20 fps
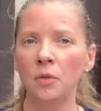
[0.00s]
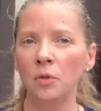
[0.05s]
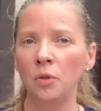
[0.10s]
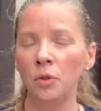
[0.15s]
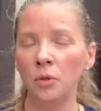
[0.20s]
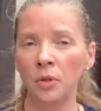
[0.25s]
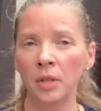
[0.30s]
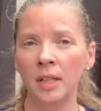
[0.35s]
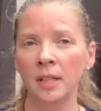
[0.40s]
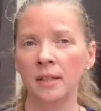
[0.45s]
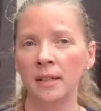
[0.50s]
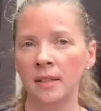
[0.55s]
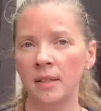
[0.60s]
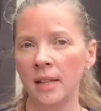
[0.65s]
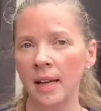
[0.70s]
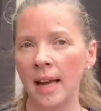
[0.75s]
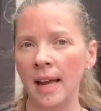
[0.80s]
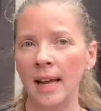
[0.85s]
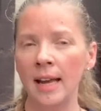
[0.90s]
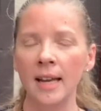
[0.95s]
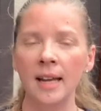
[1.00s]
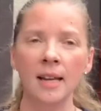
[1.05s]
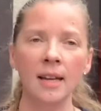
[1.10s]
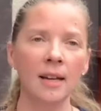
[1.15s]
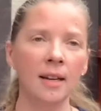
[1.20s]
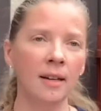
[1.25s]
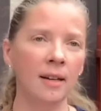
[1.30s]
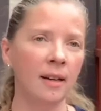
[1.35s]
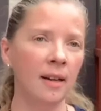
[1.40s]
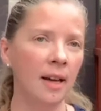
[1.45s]
during the day
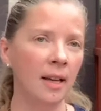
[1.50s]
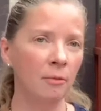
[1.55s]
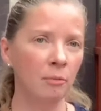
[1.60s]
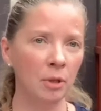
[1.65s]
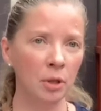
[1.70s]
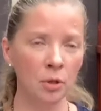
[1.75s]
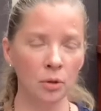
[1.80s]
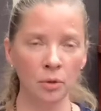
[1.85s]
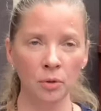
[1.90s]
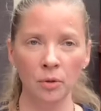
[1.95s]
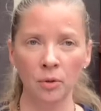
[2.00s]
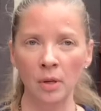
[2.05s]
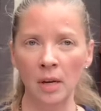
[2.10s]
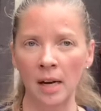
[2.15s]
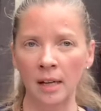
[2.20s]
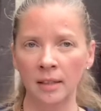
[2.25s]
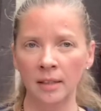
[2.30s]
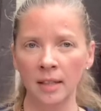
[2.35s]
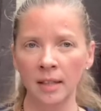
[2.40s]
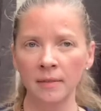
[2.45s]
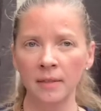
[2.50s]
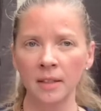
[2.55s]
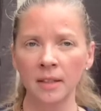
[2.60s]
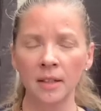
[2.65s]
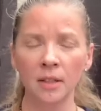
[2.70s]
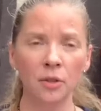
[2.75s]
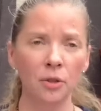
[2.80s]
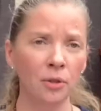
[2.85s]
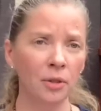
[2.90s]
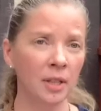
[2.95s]
and we do
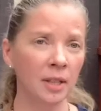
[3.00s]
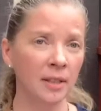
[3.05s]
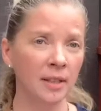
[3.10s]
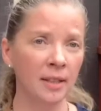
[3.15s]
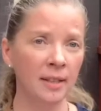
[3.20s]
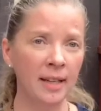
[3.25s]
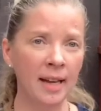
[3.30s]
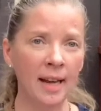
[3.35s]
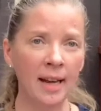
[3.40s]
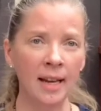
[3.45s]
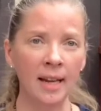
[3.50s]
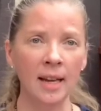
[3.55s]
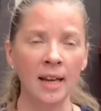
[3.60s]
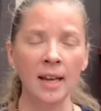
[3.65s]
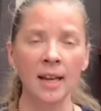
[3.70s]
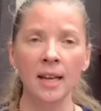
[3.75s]
activities during the day,